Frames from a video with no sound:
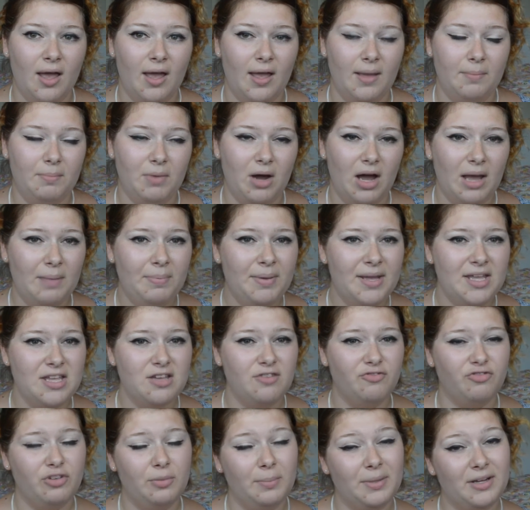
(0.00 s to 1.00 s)
In my
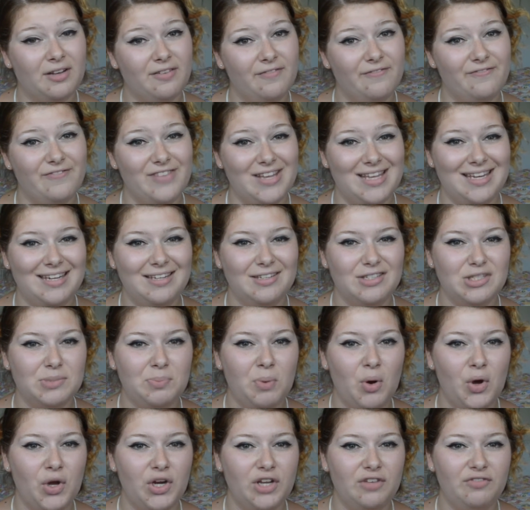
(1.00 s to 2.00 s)
opinion, from a convenience
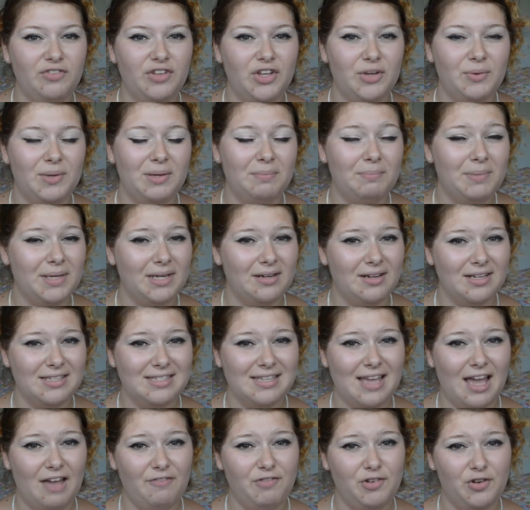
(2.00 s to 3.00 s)
point of view, it'd be nice
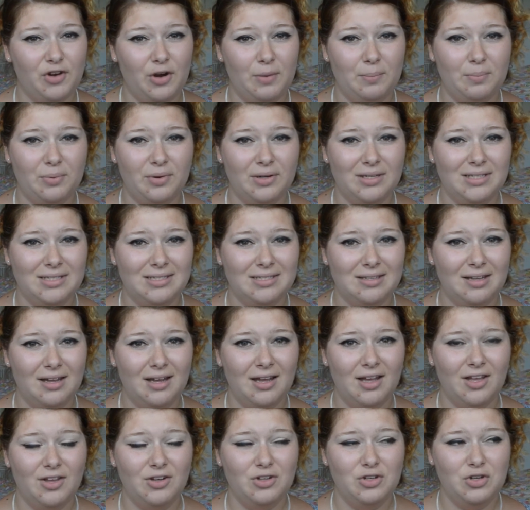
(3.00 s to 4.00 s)
to have your own
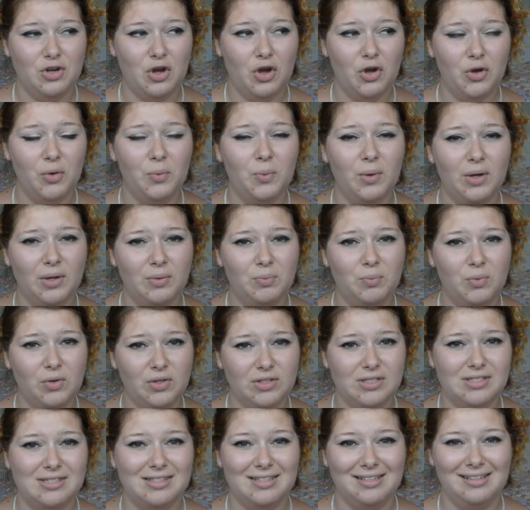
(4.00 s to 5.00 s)
printer. No one
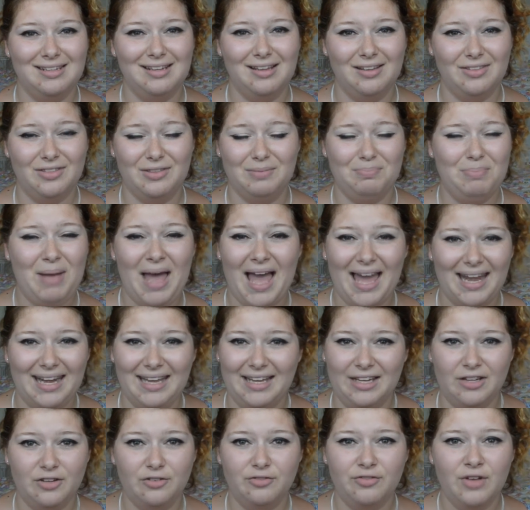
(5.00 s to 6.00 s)
wants the
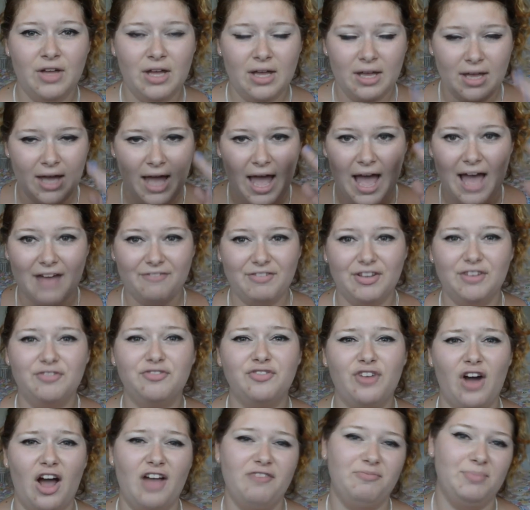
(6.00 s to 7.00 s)
panic of having
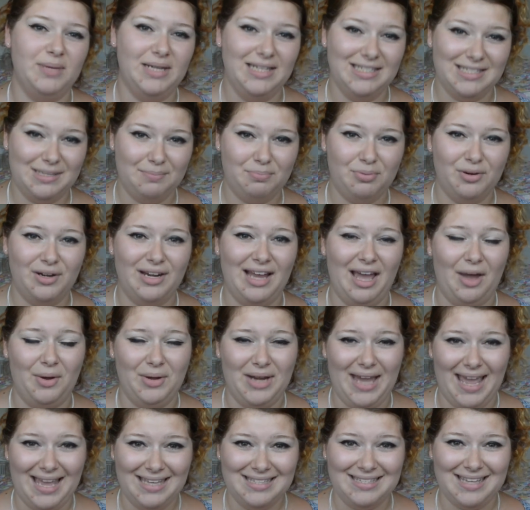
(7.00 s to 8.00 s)
5 minutes to print
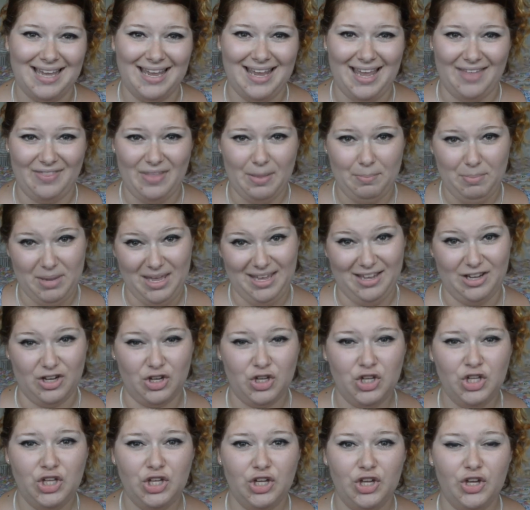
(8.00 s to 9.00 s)
out an essay and there being a
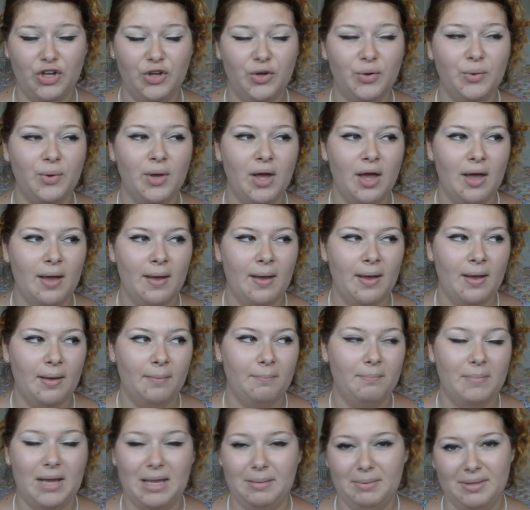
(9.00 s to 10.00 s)
queue.
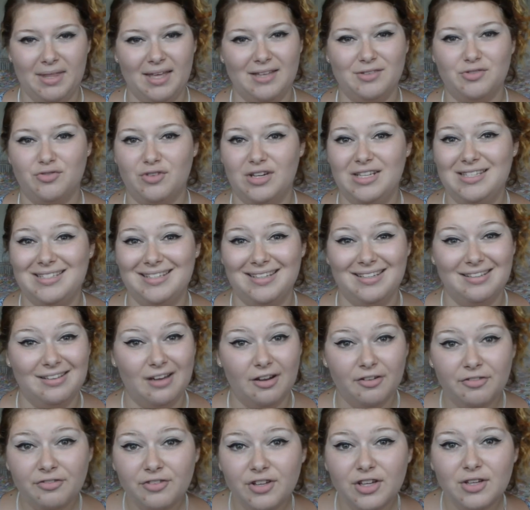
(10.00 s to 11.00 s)
Maybe that's reason
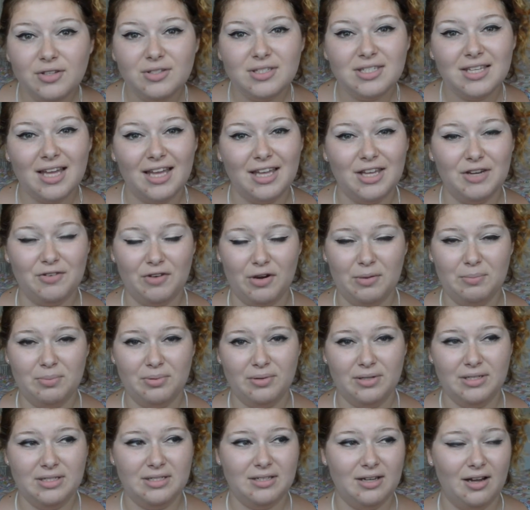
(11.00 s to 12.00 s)
enough for you to take your own
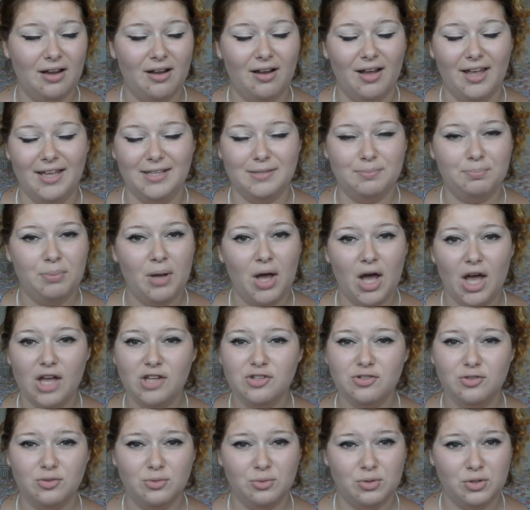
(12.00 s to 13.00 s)
printer. It's
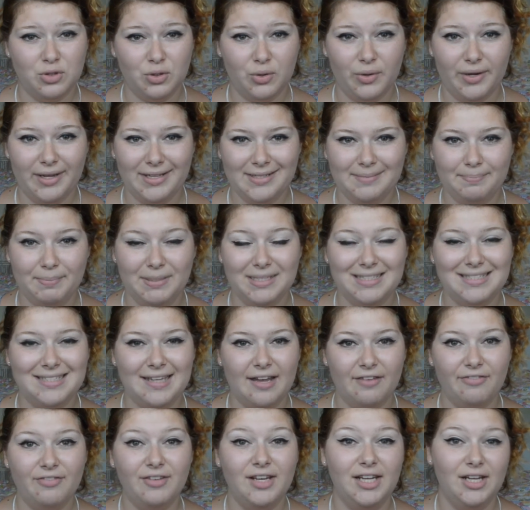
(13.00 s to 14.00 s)
personal choice, but
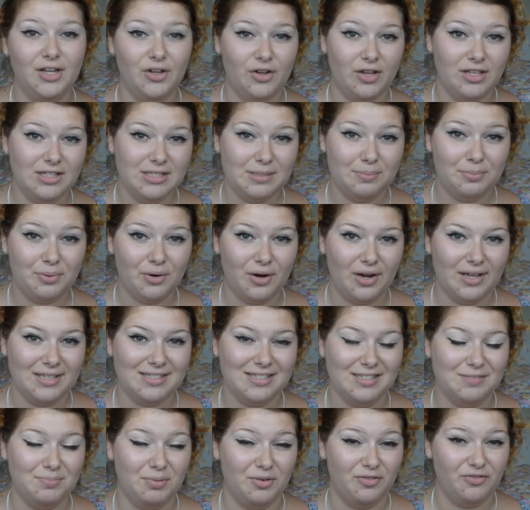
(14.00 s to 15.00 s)
definitely look into
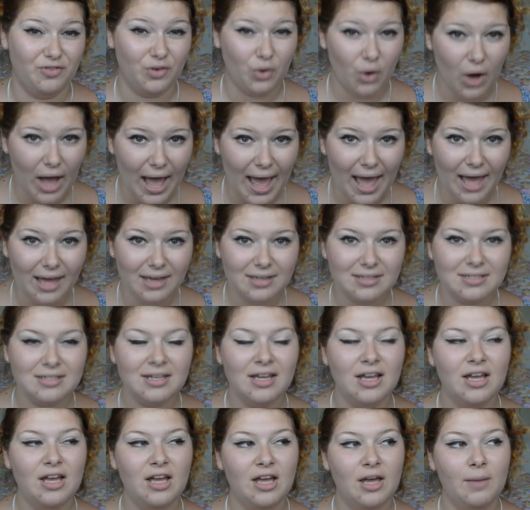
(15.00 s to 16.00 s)
prices beforehand,
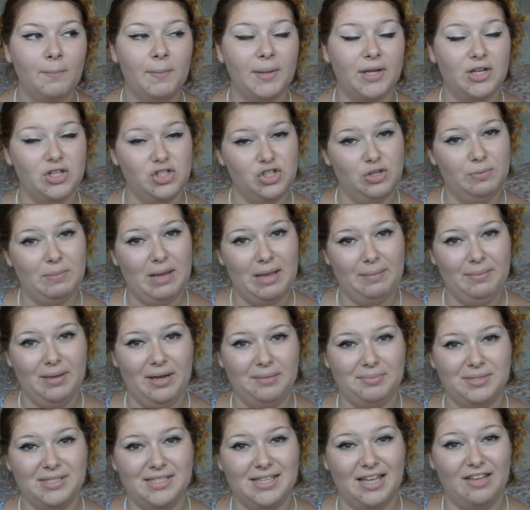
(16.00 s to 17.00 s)
because you may be
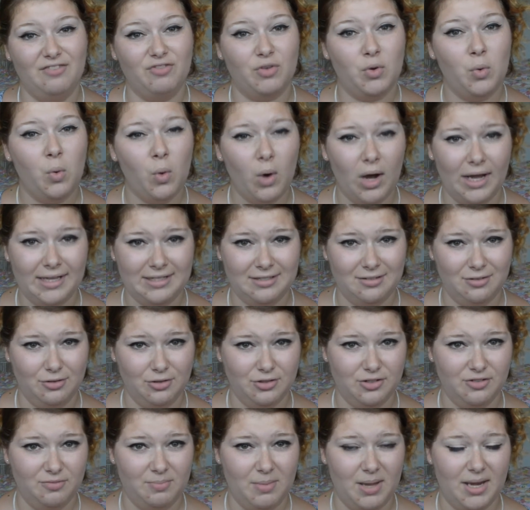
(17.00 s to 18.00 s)
able to save quite a
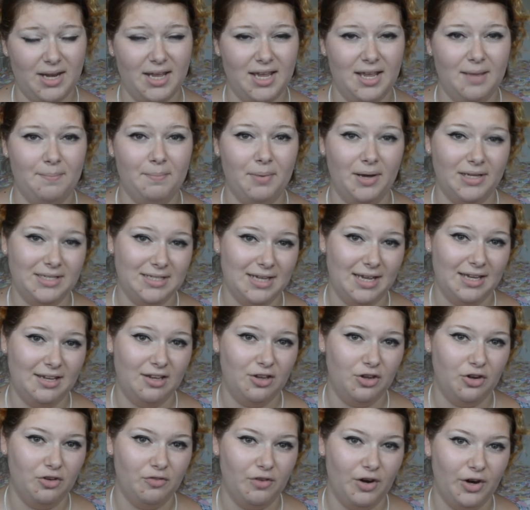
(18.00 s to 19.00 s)
lot of money by
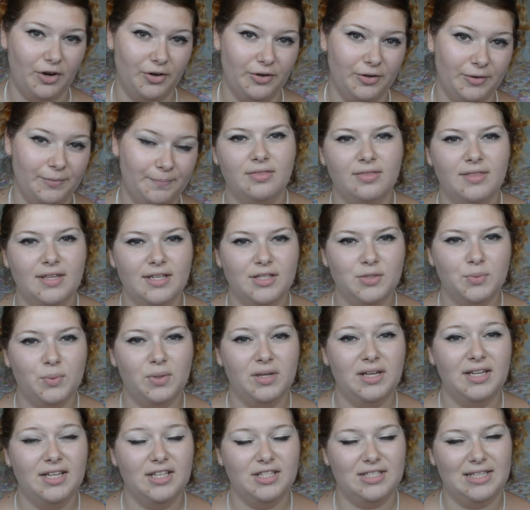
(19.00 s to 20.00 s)
taking your own. This
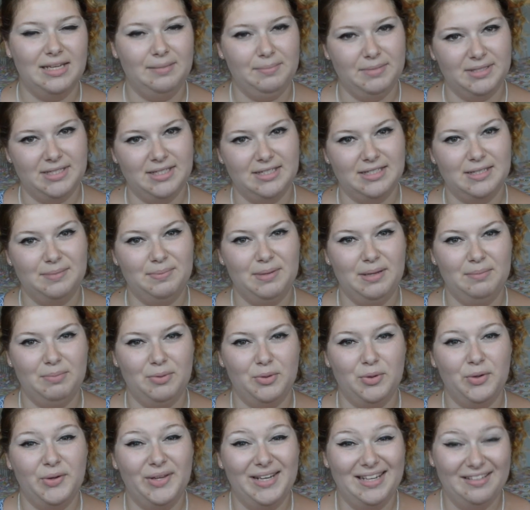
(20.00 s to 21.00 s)
one is limited to
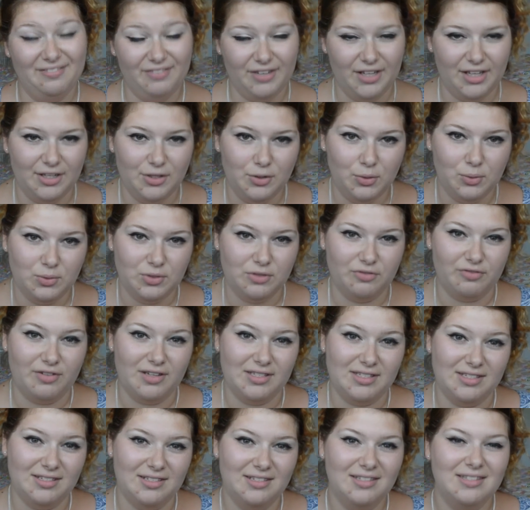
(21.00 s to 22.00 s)
people who are living in halls of
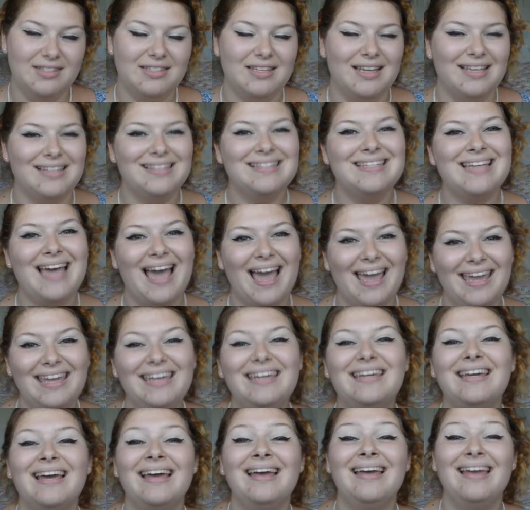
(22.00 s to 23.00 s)
residence.
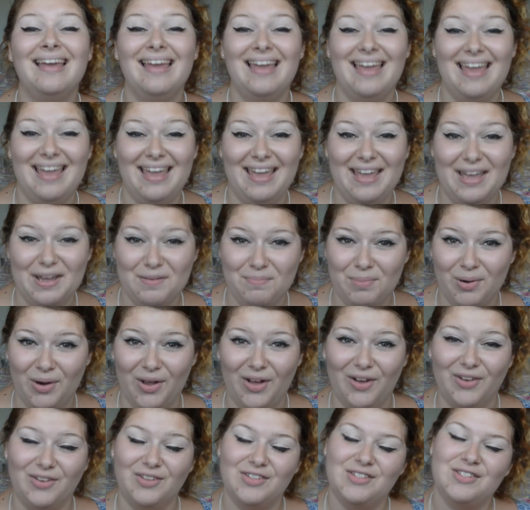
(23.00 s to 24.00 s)
Take
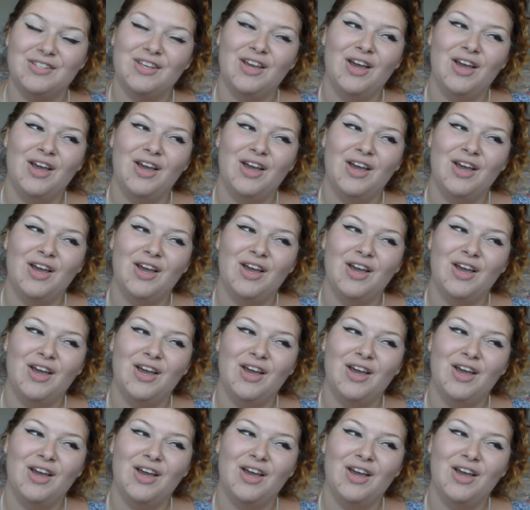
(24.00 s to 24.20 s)
earplugs.